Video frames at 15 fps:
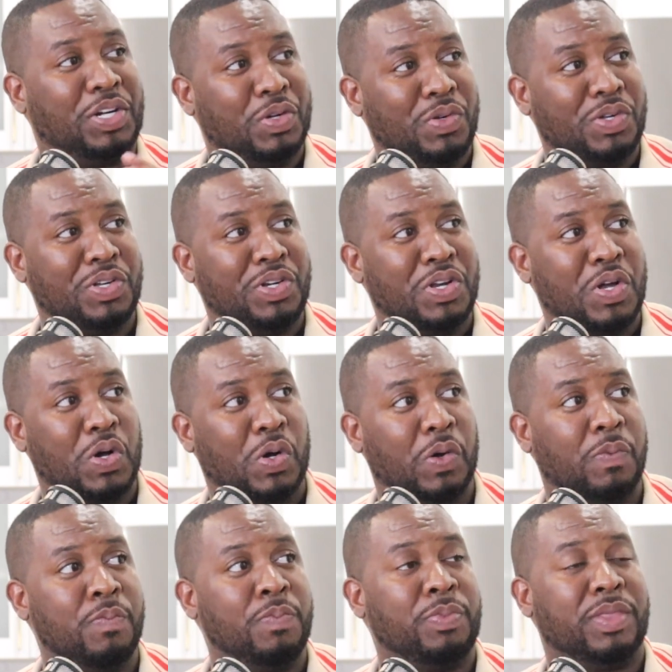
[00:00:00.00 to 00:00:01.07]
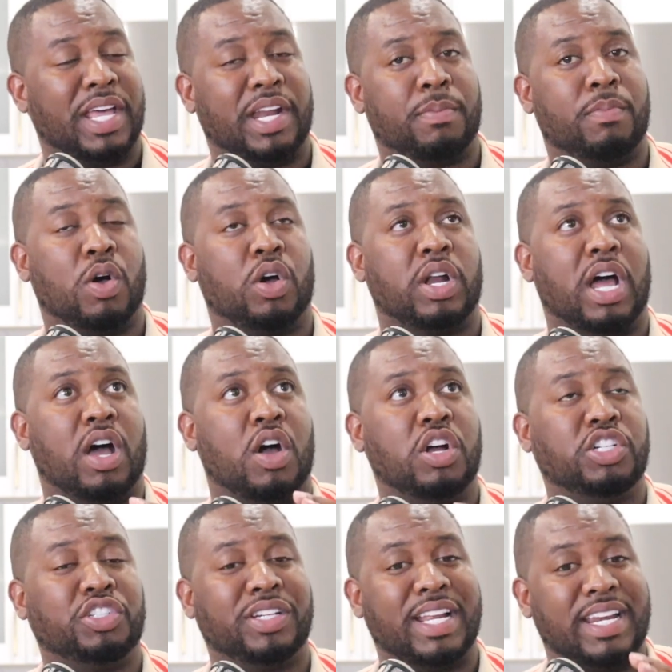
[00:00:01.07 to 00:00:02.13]
And do you know that about
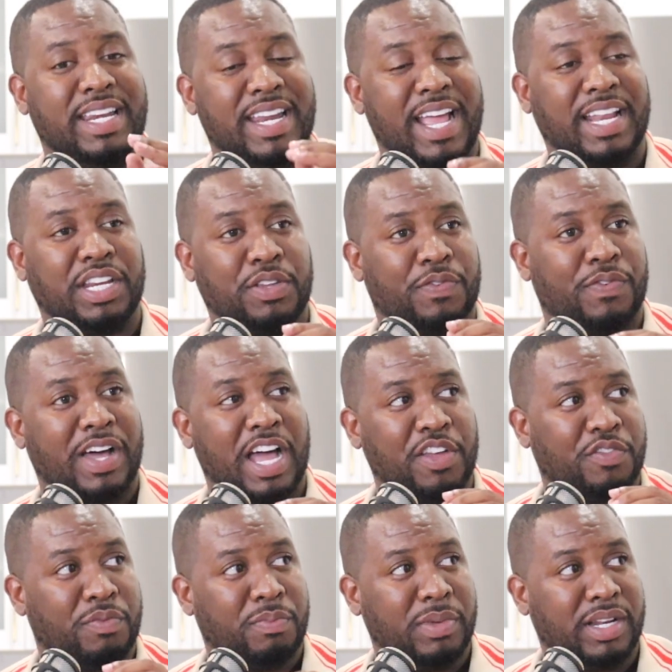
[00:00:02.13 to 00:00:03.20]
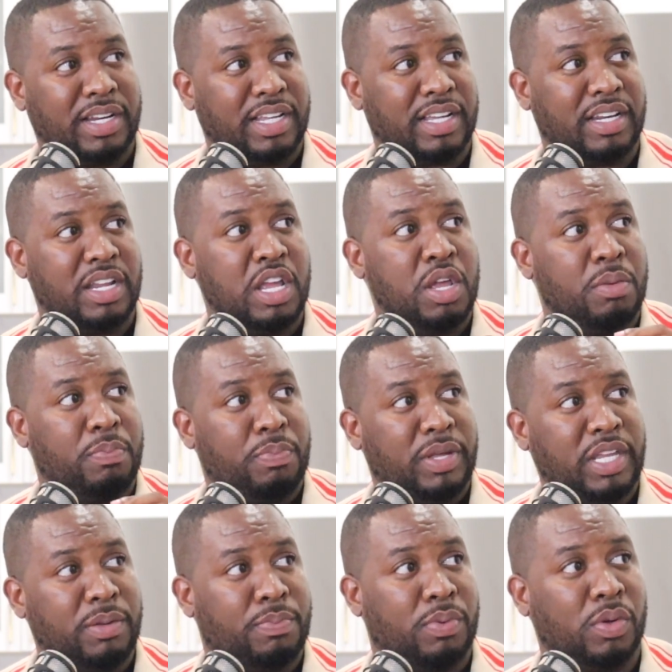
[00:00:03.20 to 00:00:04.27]
195 million
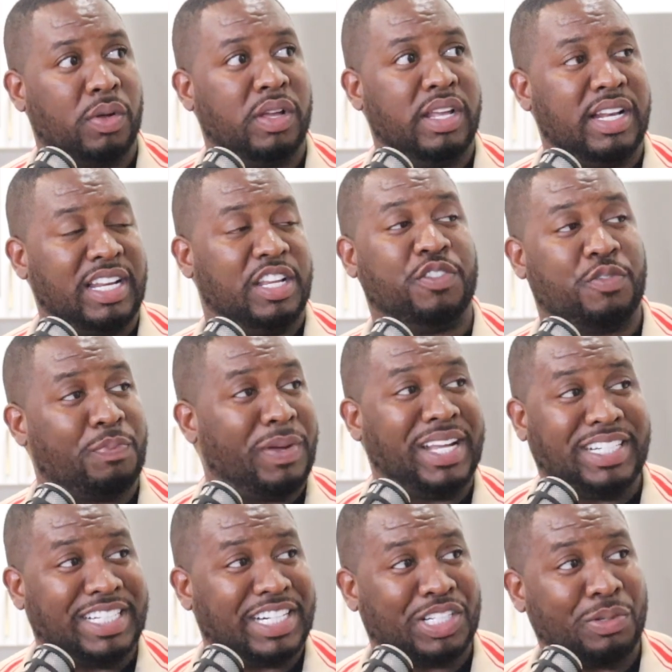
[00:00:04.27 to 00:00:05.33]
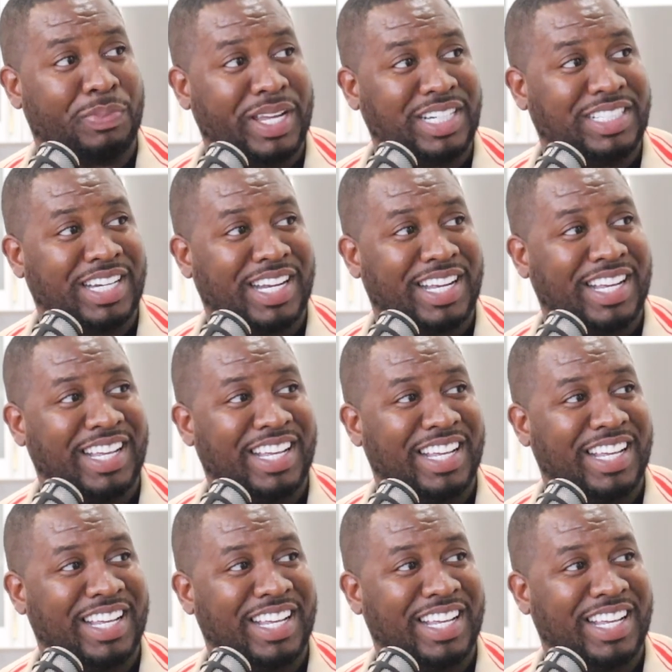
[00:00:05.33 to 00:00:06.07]
people live paycheck to paycheck?